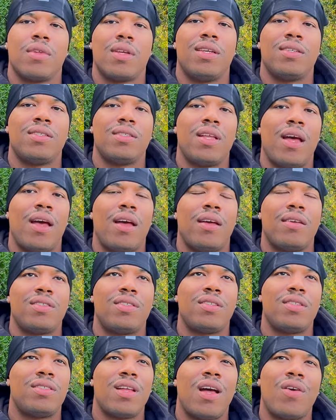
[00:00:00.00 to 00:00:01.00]
is that
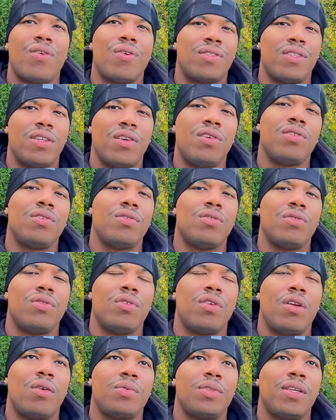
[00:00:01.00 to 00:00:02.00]
she's not going to tell you
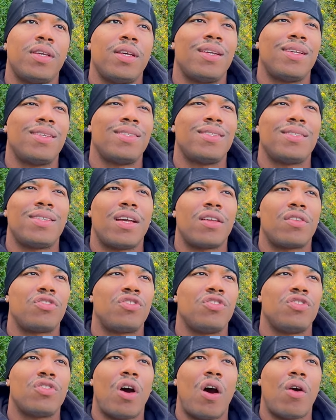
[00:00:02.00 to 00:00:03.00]
you know what i'm saying it's like
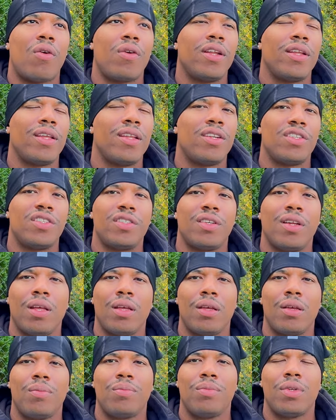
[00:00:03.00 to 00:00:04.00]
she's already getting
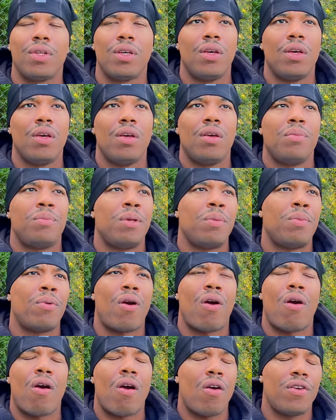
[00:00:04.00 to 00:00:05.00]
shamed people
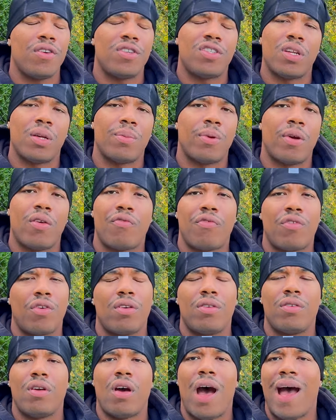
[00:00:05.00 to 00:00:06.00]
are already shaming her
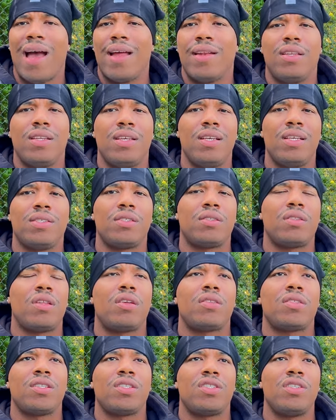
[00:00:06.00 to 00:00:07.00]
for ideas and
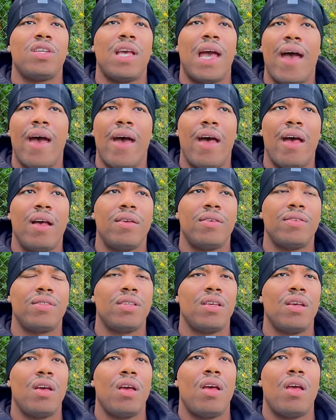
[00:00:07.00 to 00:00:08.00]
thoughts that she
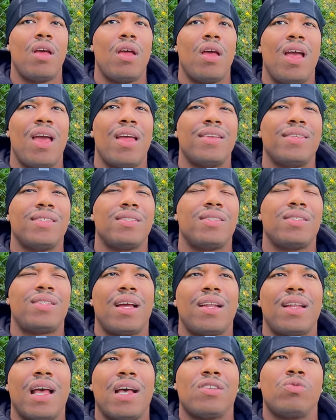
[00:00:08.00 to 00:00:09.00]
has and it's just
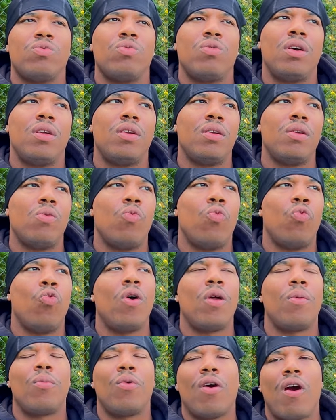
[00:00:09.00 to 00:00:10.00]
like that's one
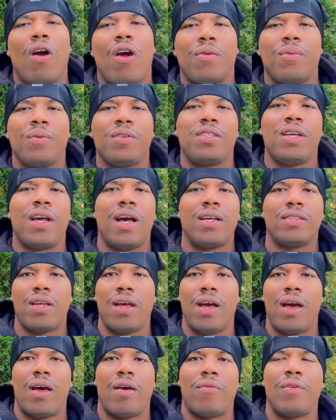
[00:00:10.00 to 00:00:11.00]
one more argument she has to
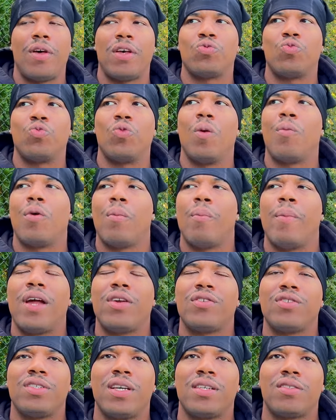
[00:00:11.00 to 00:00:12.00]
have. That's one more
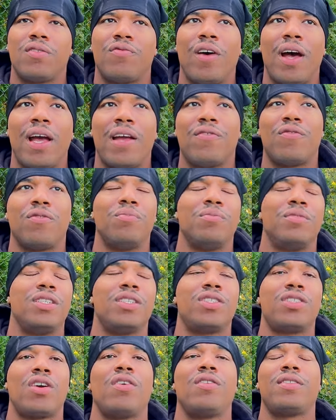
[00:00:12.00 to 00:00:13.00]
battle she has to fight from
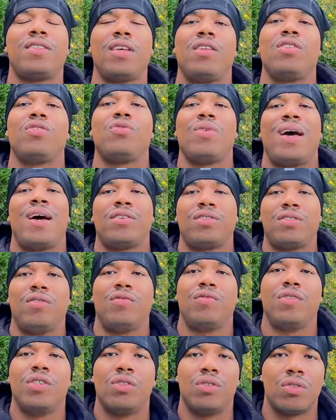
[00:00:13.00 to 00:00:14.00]
just her telling you how she
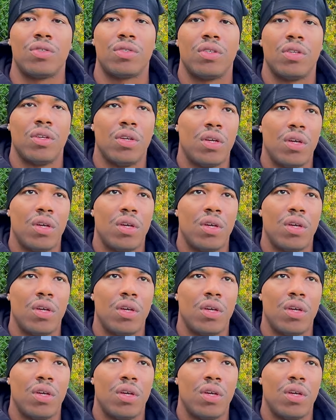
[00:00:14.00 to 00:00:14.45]
feels.